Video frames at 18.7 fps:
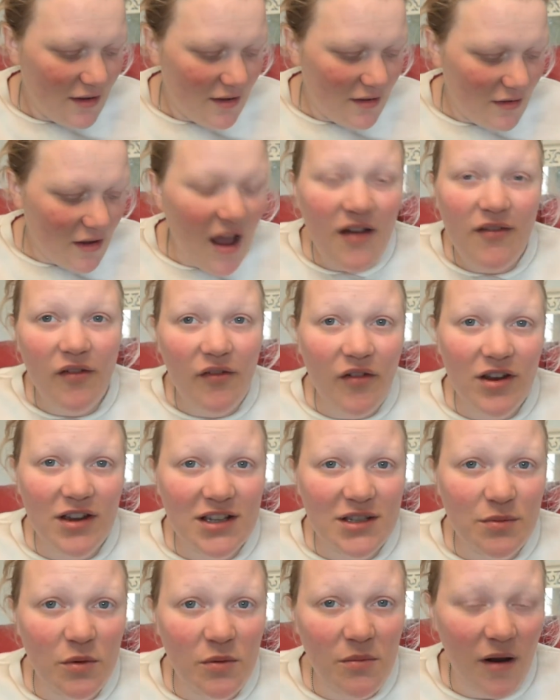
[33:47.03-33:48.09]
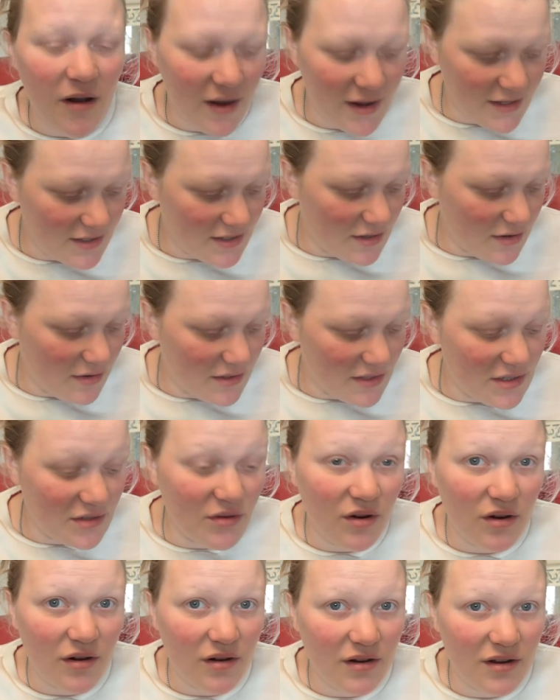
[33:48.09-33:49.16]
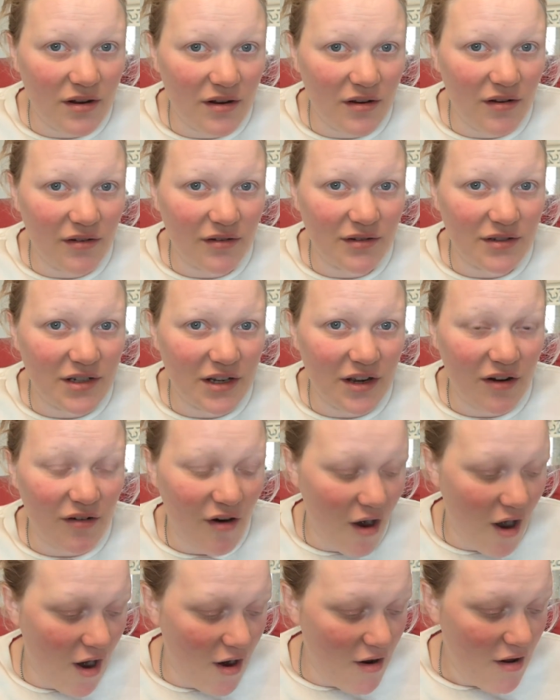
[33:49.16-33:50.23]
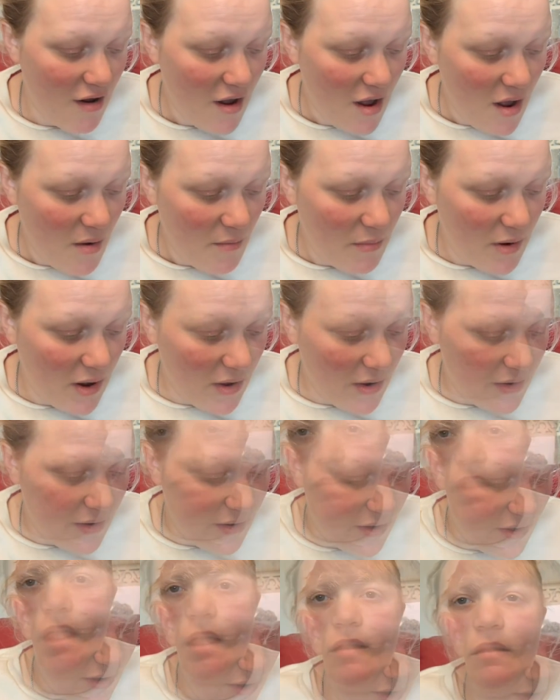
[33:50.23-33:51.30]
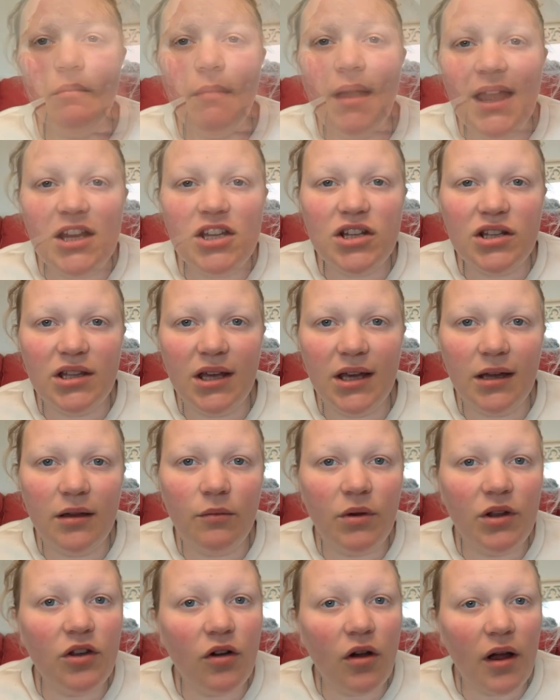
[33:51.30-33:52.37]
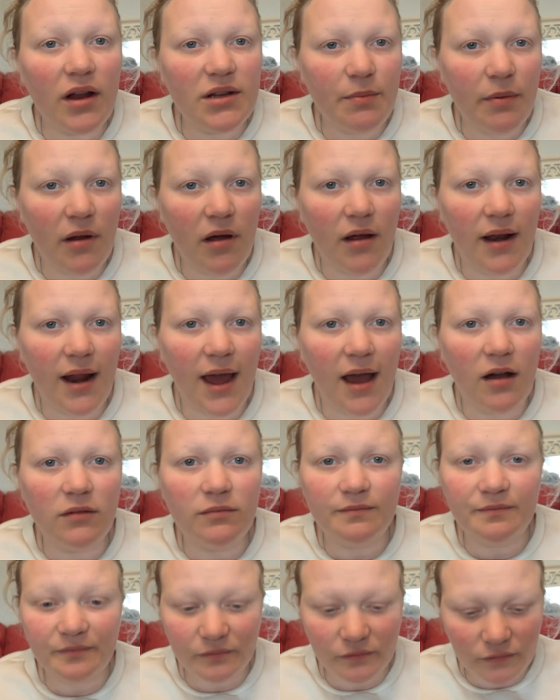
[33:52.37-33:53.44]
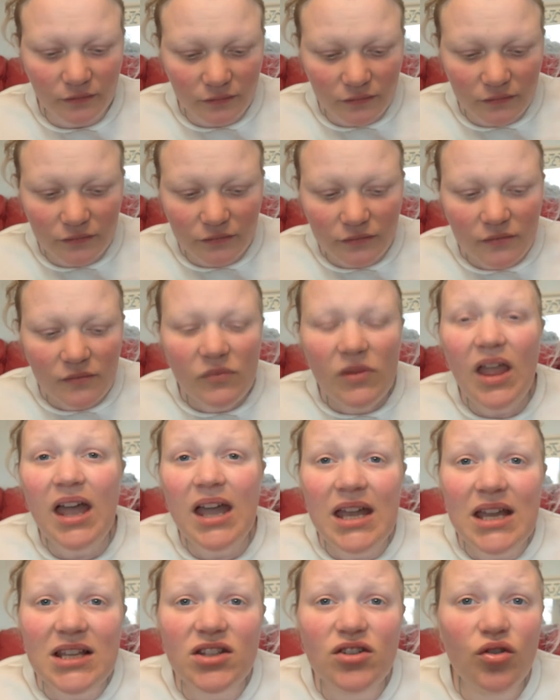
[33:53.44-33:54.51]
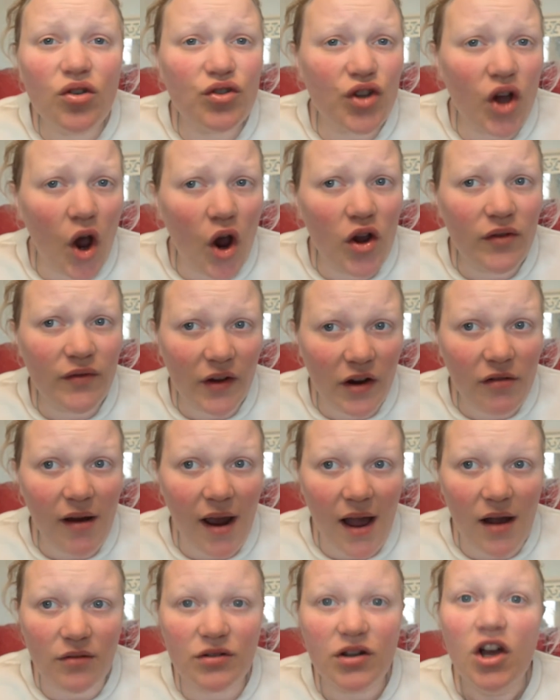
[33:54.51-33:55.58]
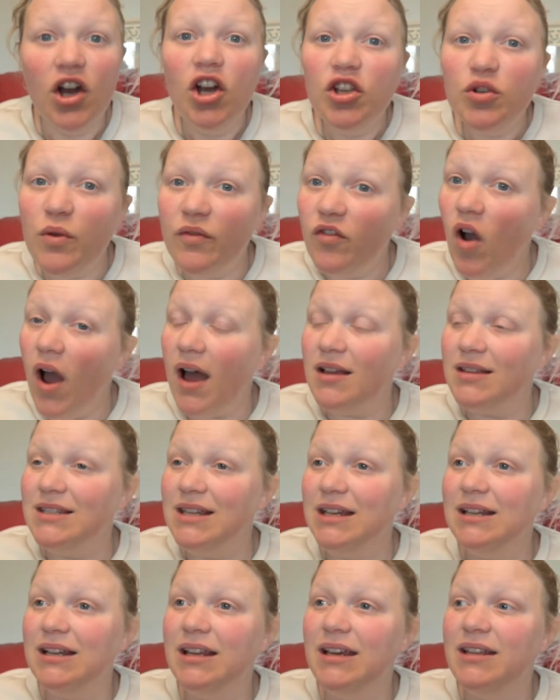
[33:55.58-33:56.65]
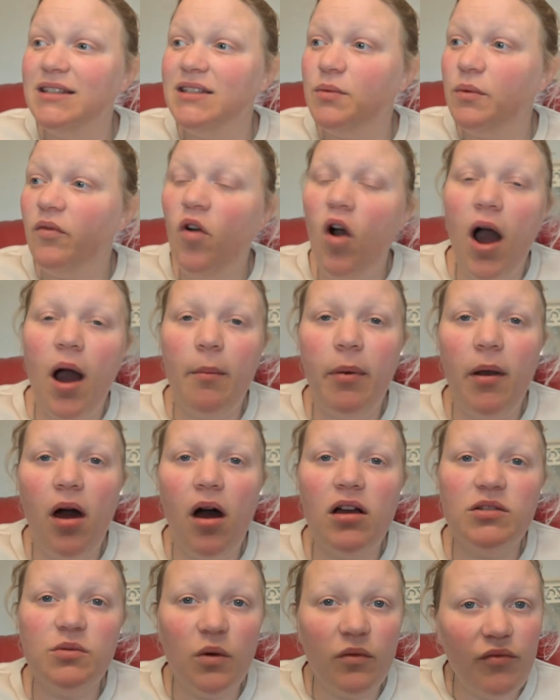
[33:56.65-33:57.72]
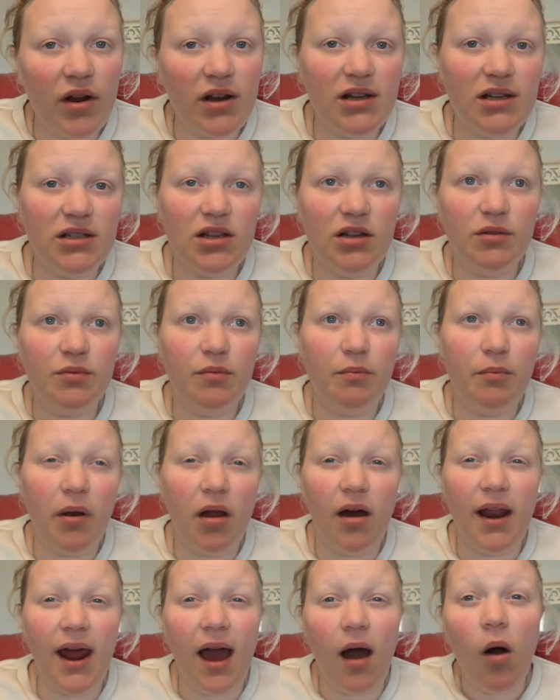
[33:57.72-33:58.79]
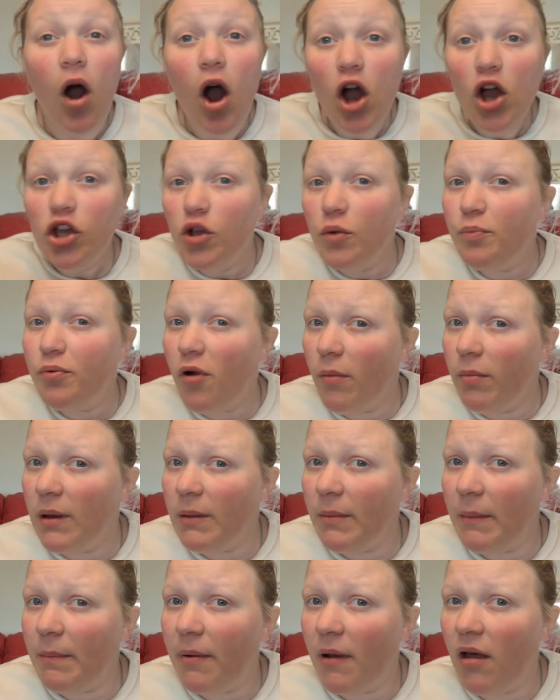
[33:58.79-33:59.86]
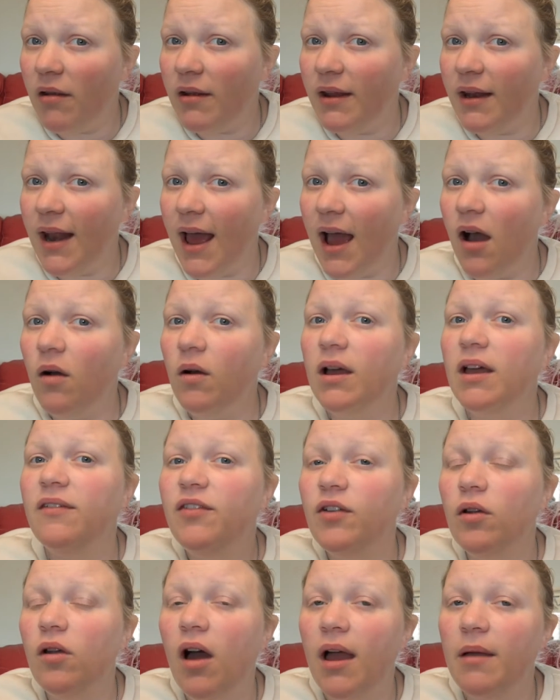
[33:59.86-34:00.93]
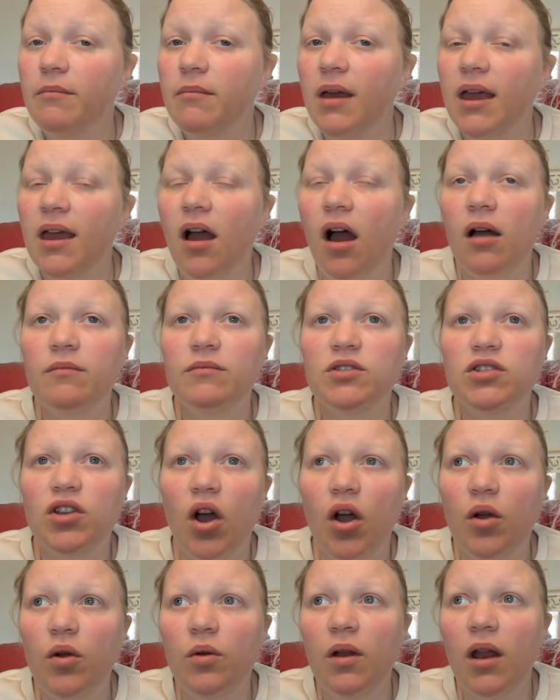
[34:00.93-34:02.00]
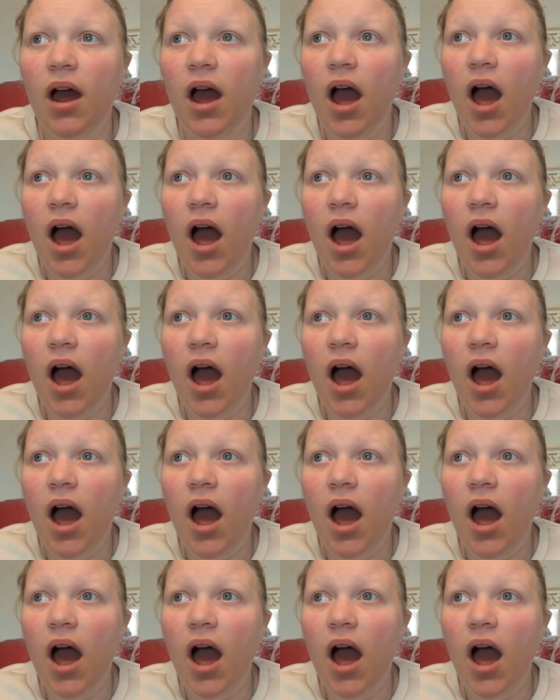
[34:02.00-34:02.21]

I have a very small mind, so it's not long to blow. The major thing when you're going to plant out is not to overcrowd. So we've got our seedlings, we've got our plants, we're ready to plant out. You'll probably be planting out, if you're like me, I'm zone